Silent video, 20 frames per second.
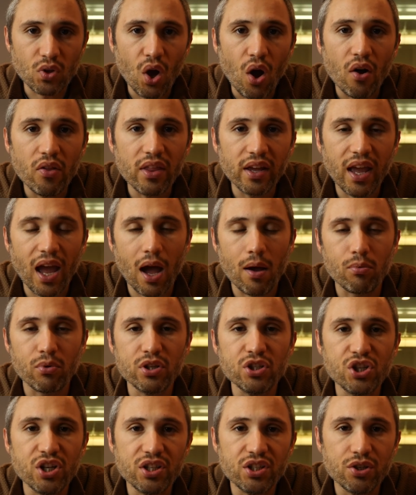on the
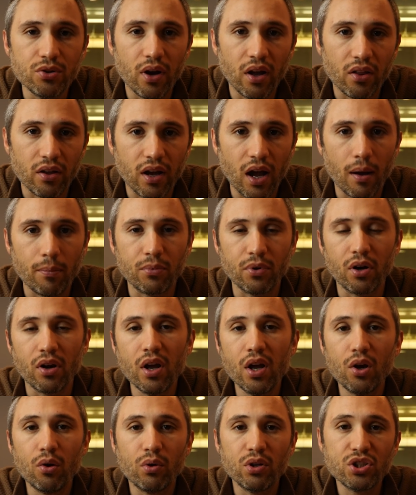Cabri G2 helicopter,
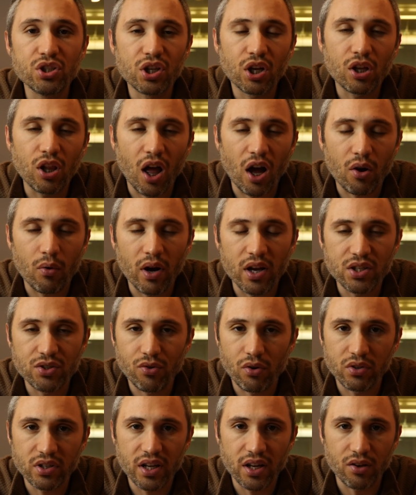which is a clockwise
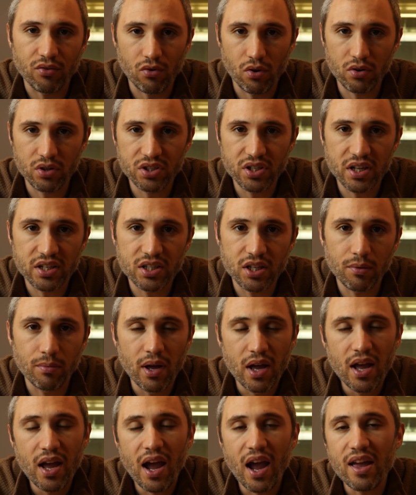rotating rotor system.